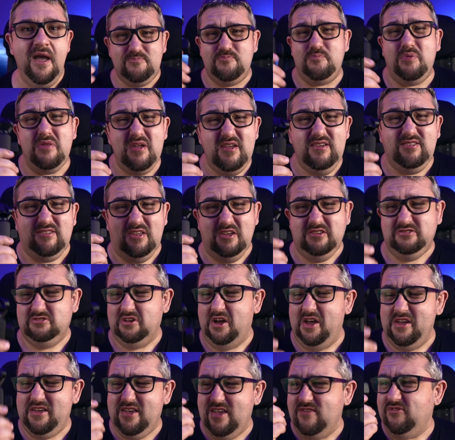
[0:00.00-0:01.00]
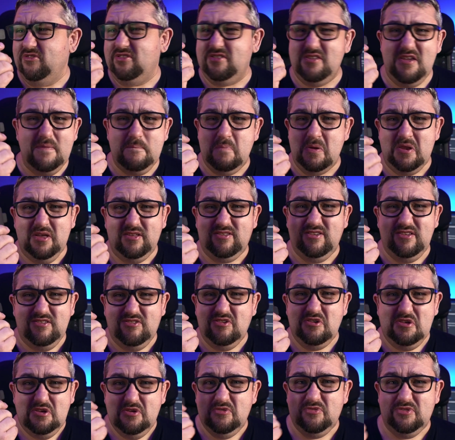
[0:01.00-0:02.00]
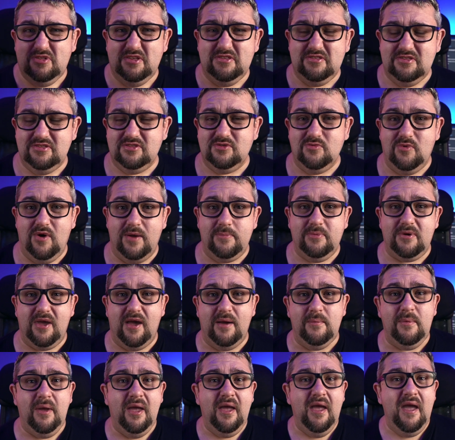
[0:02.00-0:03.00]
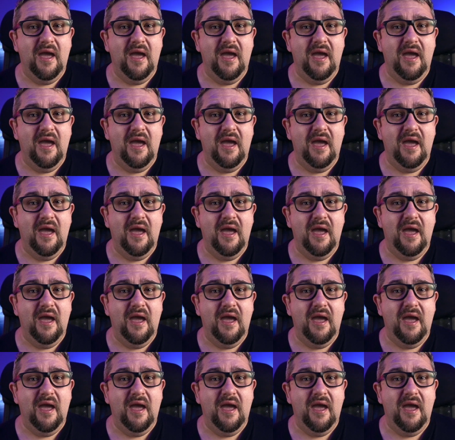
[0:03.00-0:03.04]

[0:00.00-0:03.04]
Please, DJI, give us the ability to use this as a webcam.